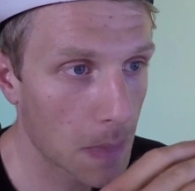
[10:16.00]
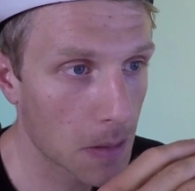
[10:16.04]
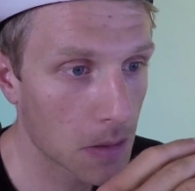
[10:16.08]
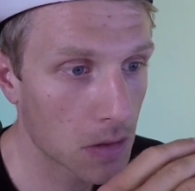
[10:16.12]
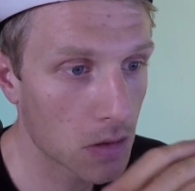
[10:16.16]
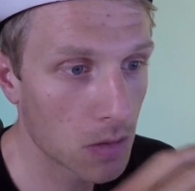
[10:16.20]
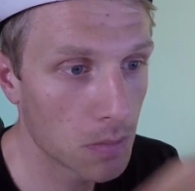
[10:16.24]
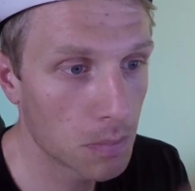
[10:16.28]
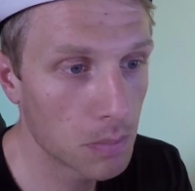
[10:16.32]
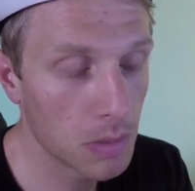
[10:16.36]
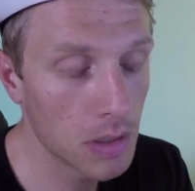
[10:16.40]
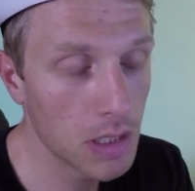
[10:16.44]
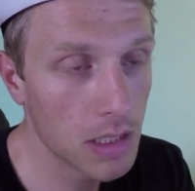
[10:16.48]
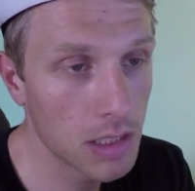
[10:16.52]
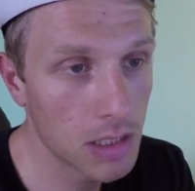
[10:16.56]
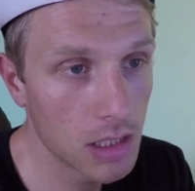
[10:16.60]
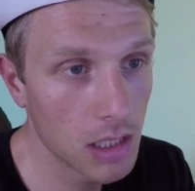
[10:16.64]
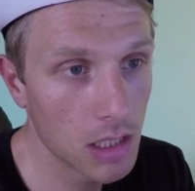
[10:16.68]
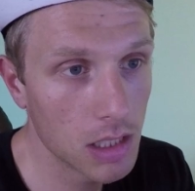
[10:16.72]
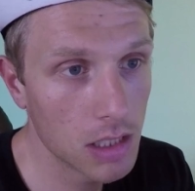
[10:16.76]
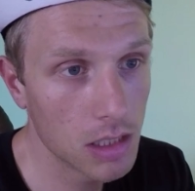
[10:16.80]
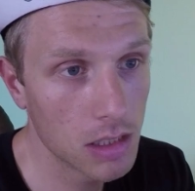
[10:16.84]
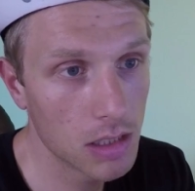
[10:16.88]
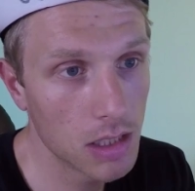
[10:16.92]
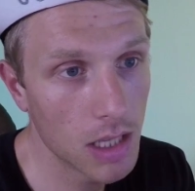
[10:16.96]

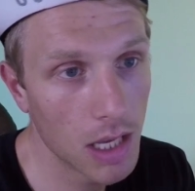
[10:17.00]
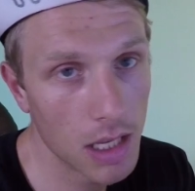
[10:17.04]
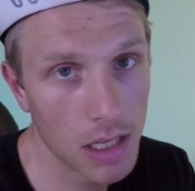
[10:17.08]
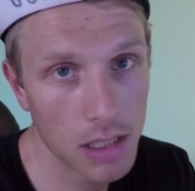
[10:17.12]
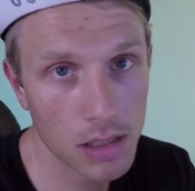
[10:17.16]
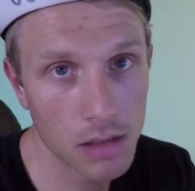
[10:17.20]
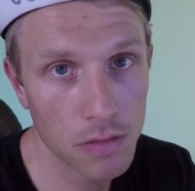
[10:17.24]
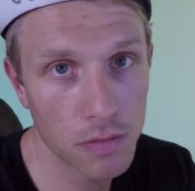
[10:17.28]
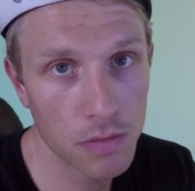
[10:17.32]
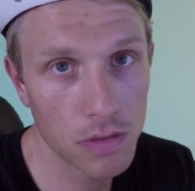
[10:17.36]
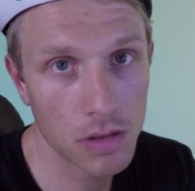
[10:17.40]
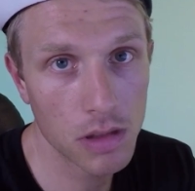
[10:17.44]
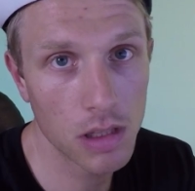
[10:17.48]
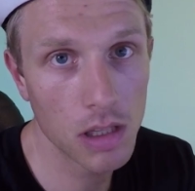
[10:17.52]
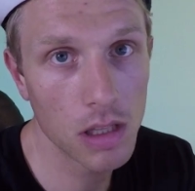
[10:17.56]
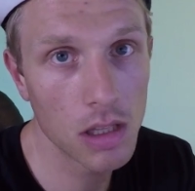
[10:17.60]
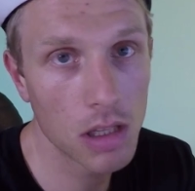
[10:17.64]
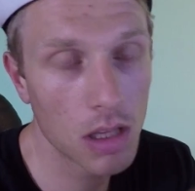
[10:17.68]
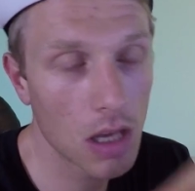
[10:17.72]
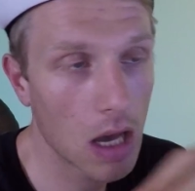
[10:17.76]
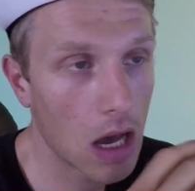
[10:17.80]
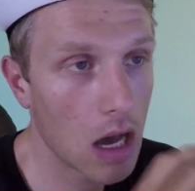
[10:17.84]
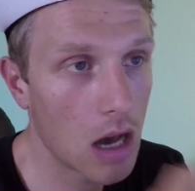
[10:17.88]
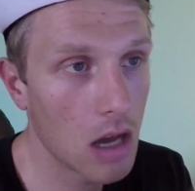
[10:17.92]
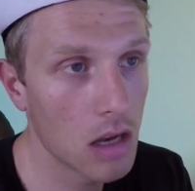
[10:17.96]
completely getting the
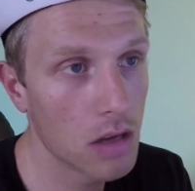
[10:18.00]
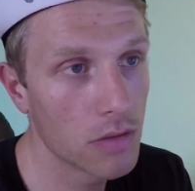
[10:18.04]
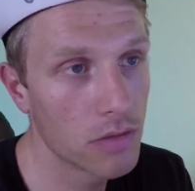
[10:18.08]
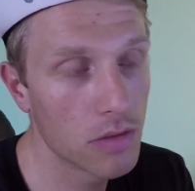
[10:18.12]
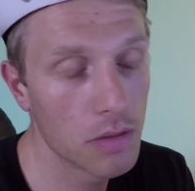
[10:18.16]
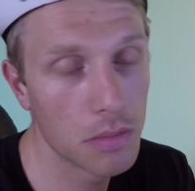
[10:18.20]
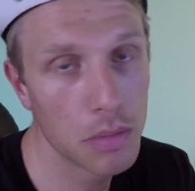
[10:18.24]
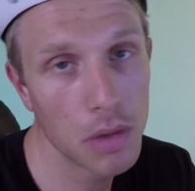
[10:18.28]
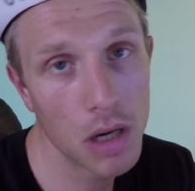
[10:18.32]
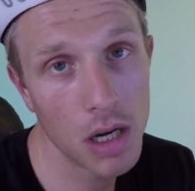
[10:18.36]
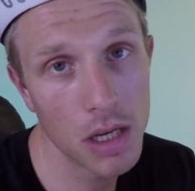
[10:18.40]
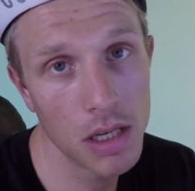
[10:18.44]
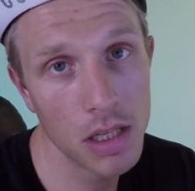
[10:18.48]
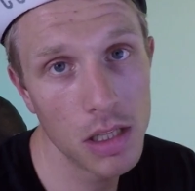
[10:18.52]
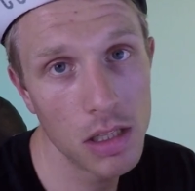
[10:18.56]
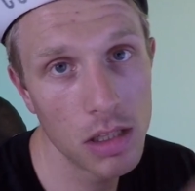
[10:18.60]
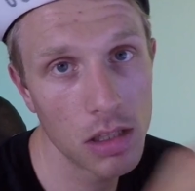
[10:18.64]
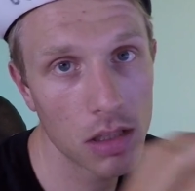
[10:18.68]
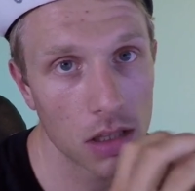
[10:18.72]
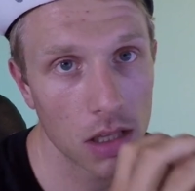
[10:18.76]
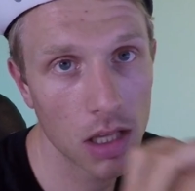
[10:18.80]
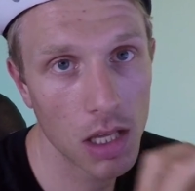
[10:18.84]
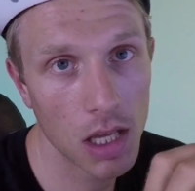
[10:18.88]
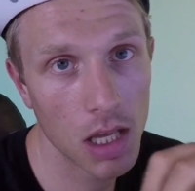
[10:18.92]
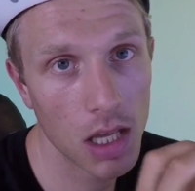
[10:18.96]
fatigue out of the body,
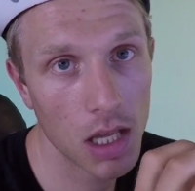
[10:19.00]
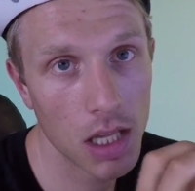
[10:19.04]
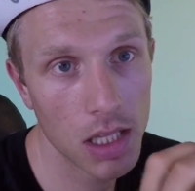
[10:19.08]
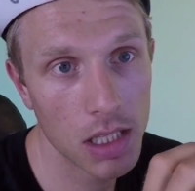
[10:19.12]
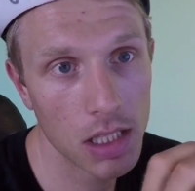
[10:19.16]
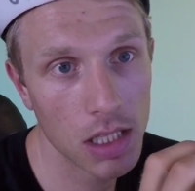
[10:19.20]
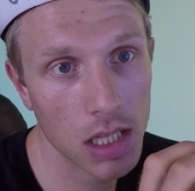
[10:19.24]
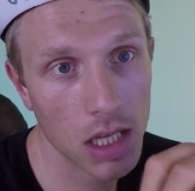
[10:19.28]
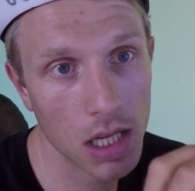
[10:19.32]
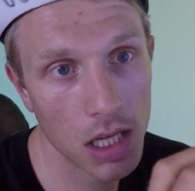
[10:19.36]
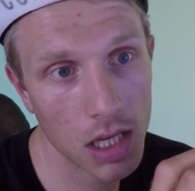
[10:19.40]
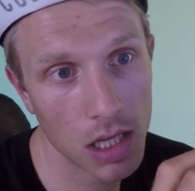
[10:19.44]
and